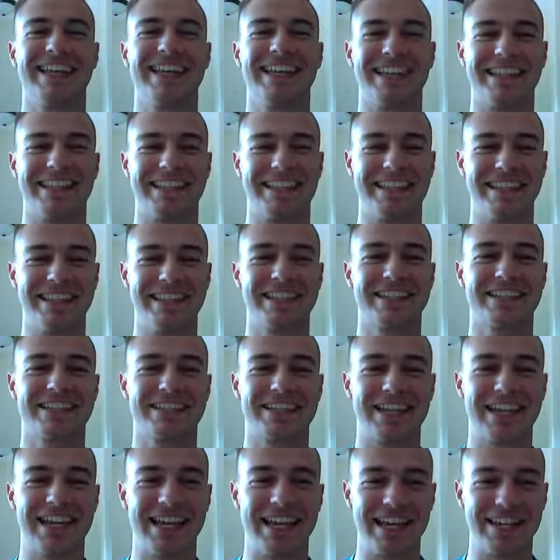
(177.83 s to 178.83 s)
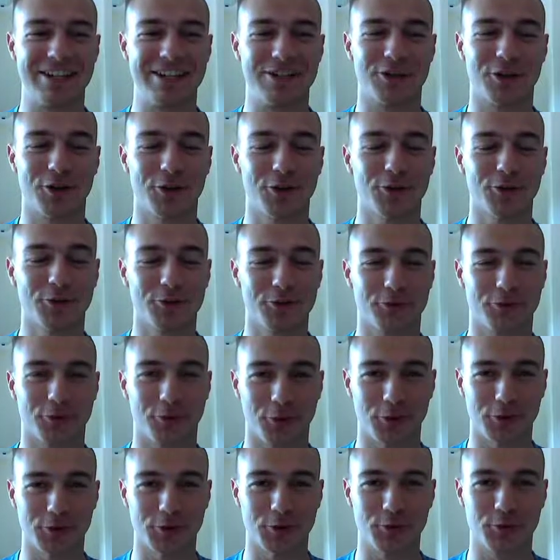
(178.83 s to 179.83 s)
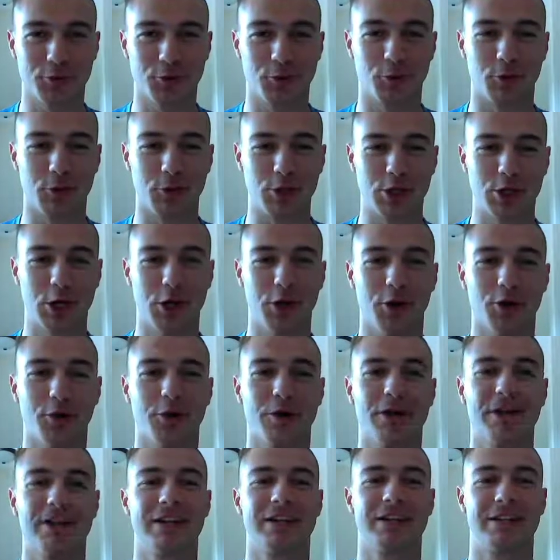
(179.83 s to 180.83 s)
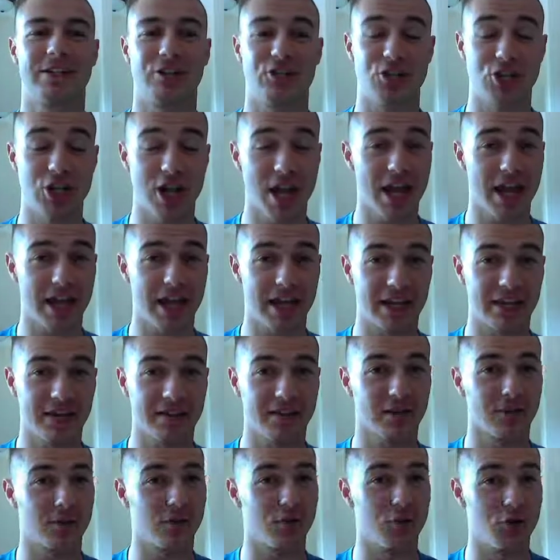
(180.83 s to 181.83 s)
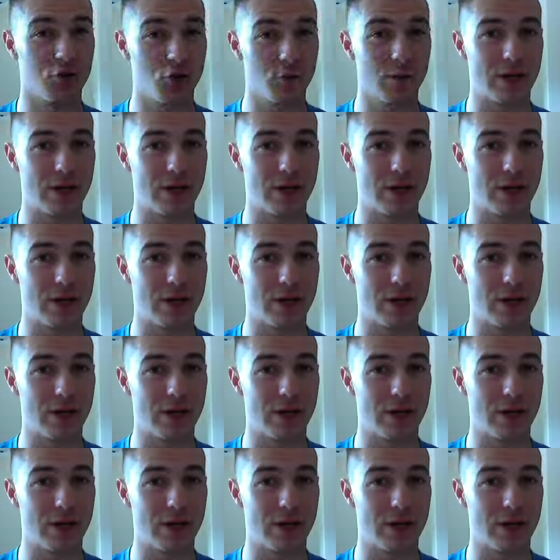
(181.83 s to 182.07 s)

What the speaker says: This internal for loop will go j, new